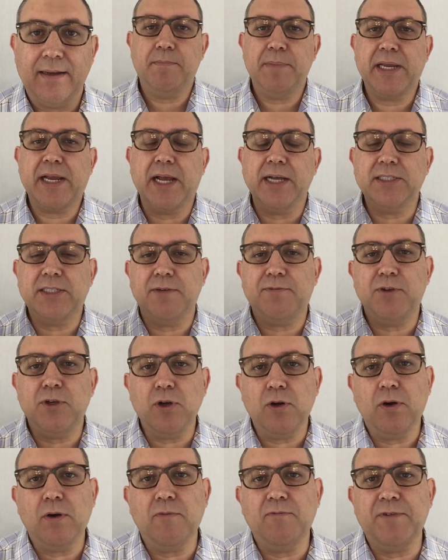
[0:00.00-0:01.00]
Because if
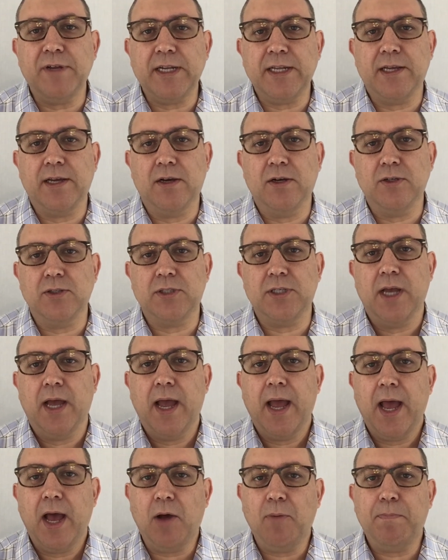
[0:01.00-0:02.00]
your videos
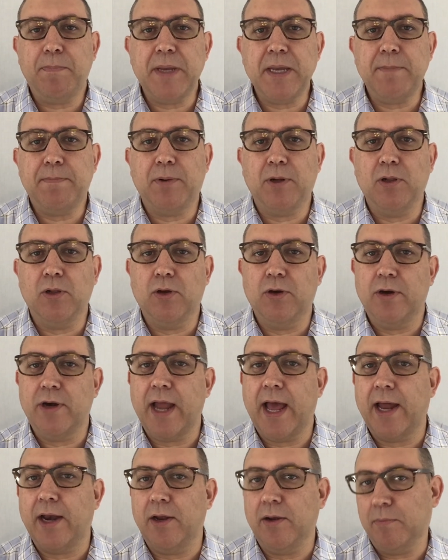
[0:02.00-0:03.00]
help people learn
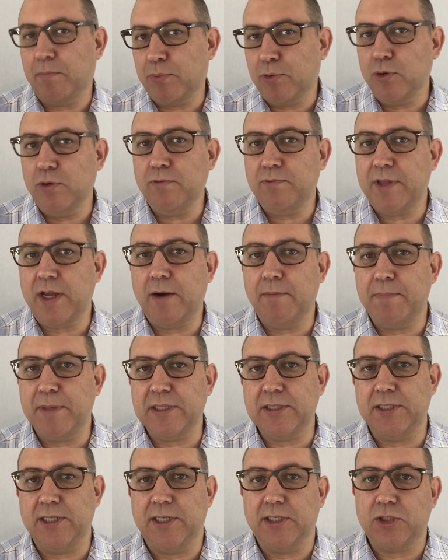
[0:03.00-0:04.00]
how to improve their
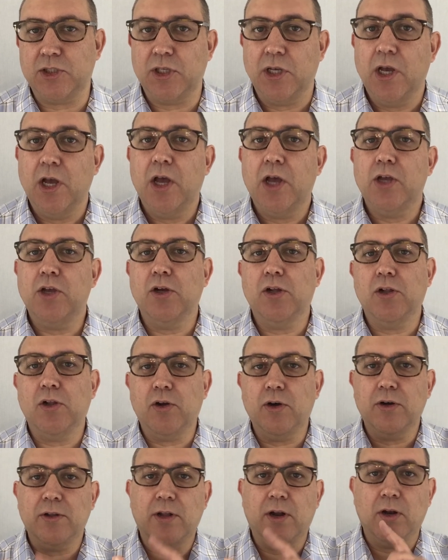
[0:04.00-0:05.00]
business, you'll
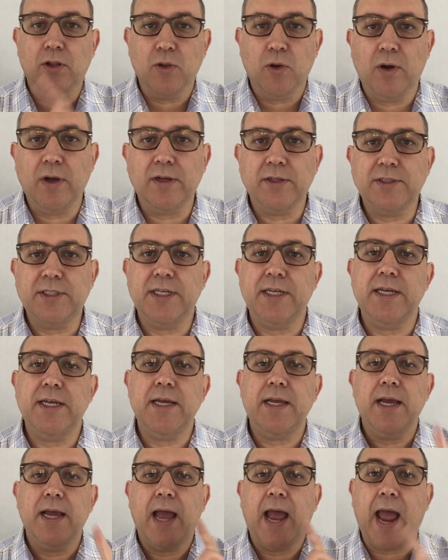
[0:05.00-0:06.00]
earn their
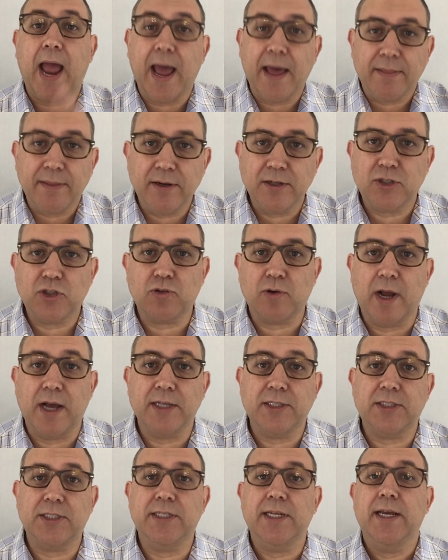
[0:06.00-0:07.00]
loyalty and their
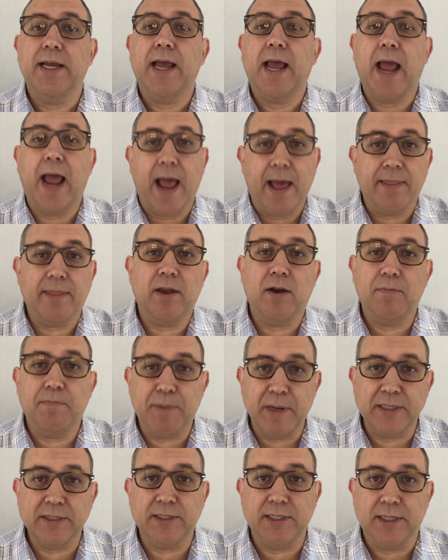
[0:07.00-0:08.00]
trust and their
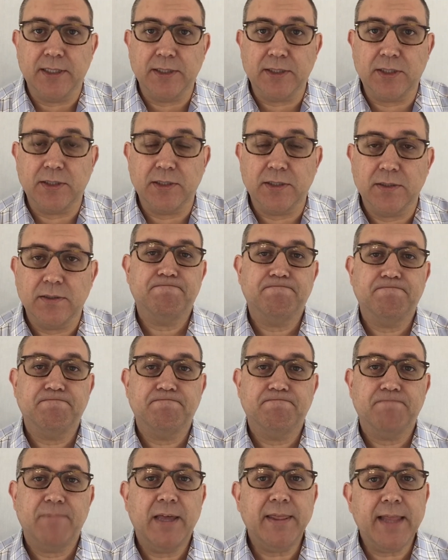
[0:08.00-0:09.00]
business.
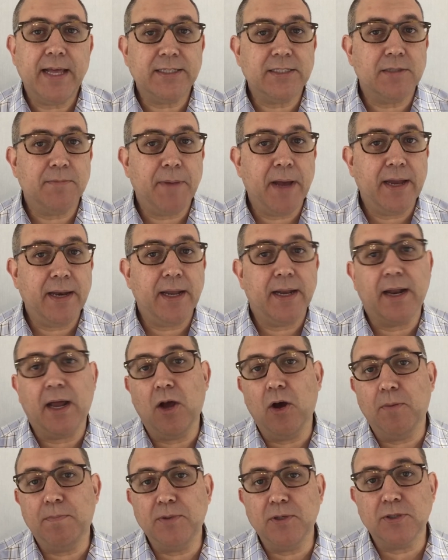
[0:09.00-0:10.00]
And that's about it. I
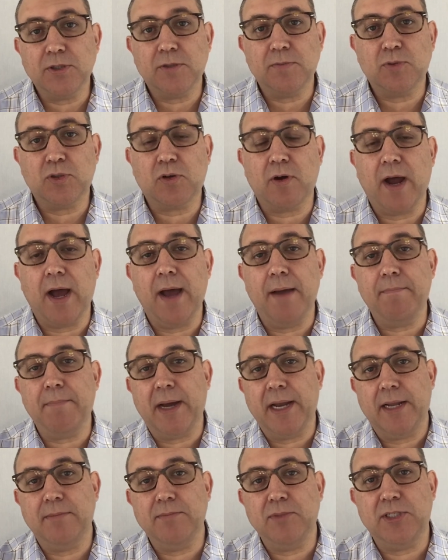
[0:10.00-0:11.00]
hope you'll subscribe.
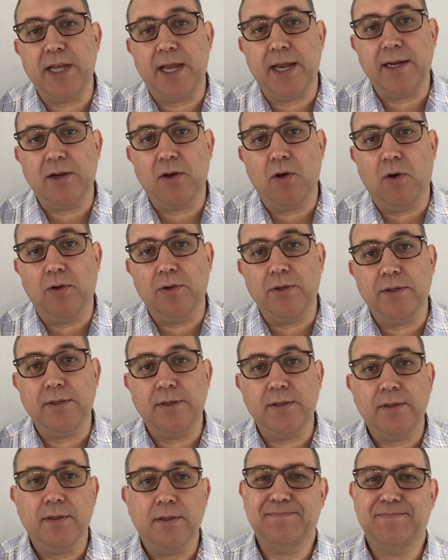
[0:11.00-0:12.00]
My name's Dane
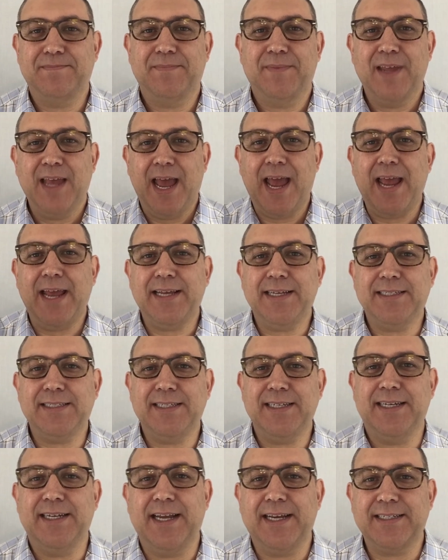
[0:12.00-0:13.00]
Golden. Hey,
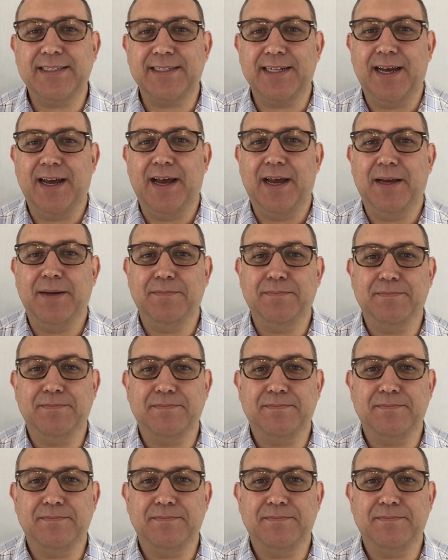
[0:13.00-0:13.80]
see you next time.